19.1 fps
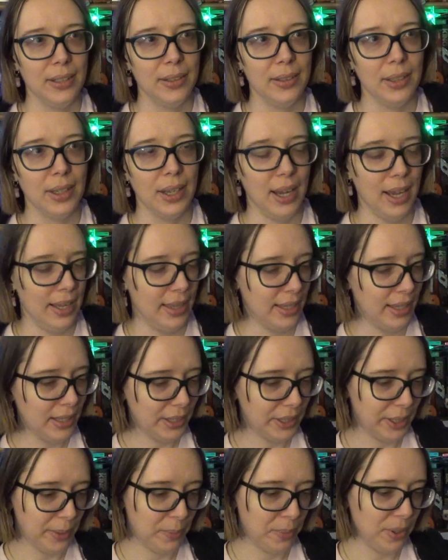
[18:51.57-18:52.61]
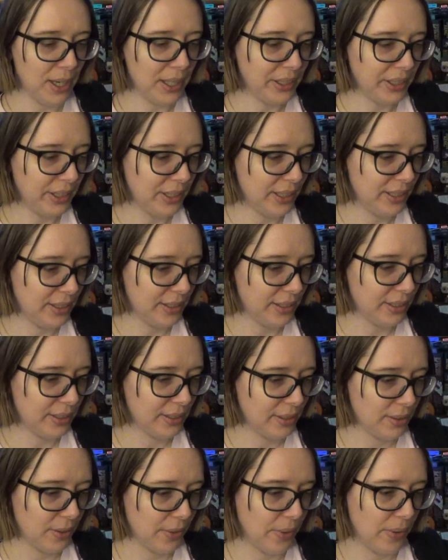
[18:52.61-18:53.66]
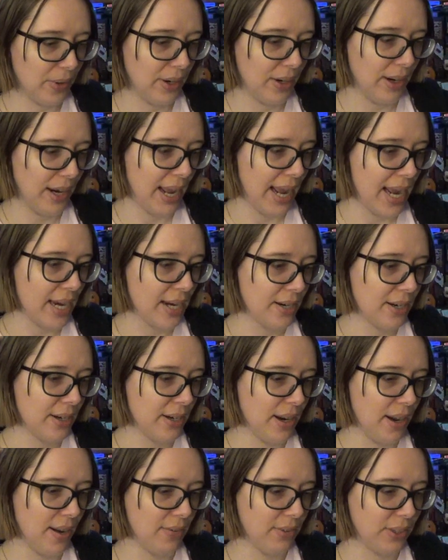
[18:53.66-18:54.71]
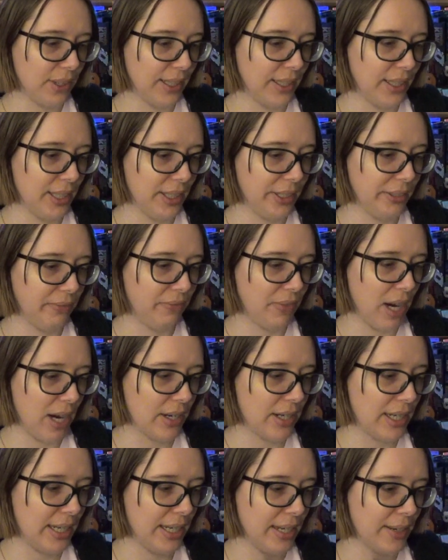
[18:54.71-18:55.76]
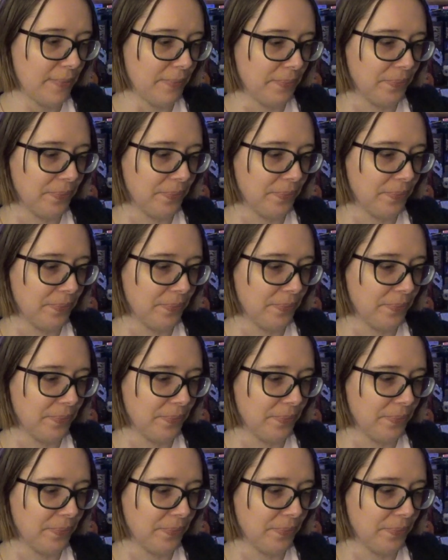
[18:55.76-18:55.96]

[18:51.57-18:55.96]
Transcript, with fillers: the I think it's the president or heir of like this very